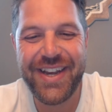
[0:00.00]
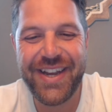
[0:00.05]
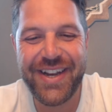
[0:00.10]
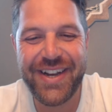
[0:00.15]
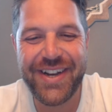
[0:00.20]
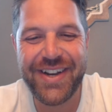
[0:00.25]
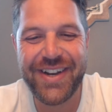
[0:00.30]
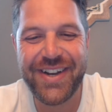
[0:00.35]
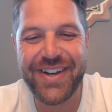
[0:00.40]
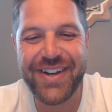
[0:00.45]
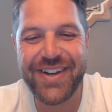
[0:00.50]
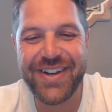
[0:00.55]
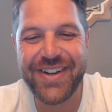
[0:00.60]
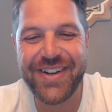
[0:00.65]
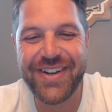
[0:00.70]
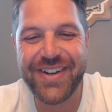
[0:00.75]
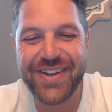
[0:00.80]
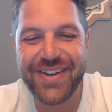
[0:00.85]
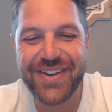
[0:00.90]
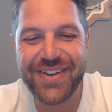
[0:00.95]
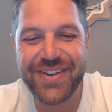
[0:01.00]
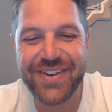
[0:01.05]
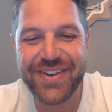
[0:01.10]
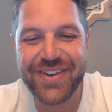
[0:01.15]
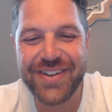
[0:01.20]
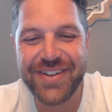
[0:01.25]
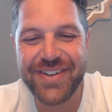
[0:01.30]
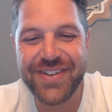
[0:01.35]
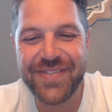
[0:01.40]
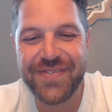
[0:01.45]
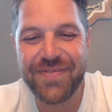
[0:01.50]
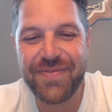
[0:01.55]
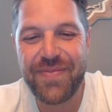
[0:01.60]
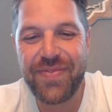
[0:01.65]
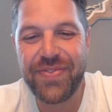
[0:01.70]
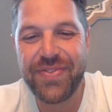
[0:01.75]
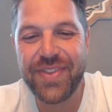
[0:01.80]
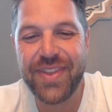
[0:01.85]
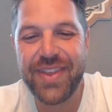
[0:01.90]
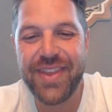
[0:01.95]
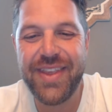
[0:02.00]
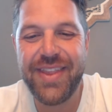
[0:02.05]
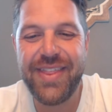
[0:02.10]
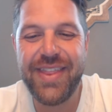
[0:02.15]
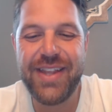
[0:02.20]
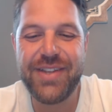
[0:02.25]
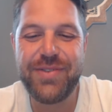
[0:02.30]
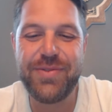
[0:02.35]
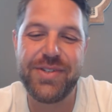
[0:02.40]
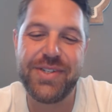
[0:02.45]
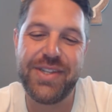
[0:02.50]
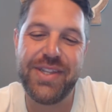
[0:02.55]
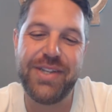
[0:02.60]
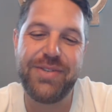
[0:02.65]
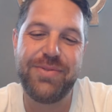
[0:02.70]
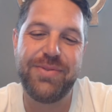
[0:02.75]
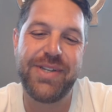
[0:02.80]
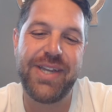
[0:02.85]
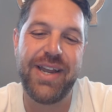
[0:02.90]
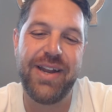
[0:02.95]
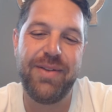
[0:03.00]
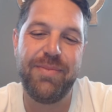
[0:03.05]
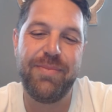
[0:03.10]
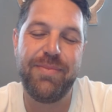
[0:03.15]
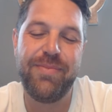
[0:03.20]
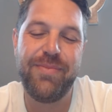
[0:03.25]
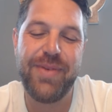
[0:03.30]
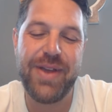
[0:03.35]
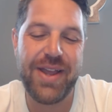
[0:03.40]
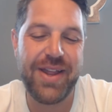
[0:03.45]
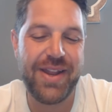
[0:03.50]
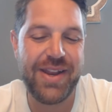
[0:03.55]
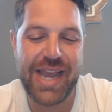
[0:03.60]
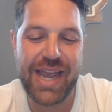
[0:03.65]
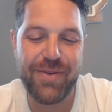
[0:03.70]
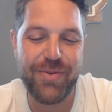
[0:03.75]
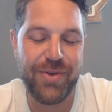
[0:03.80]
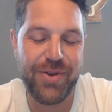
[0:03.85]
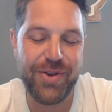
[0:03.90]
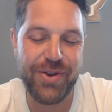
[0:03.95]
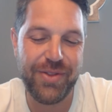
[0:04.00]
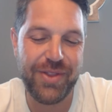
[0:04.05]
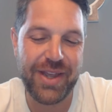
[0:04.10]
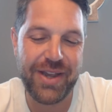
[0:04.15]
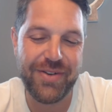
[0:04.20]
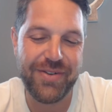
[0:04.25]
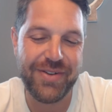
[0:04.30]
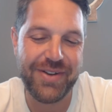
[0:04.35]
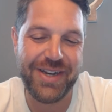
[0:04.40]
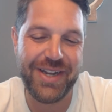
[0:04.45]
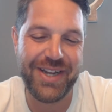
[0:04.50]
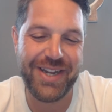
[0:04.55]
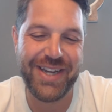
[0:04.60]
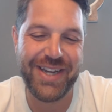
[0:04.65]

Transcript: Oh, this one's kind of well. Yeah, I won't do that one.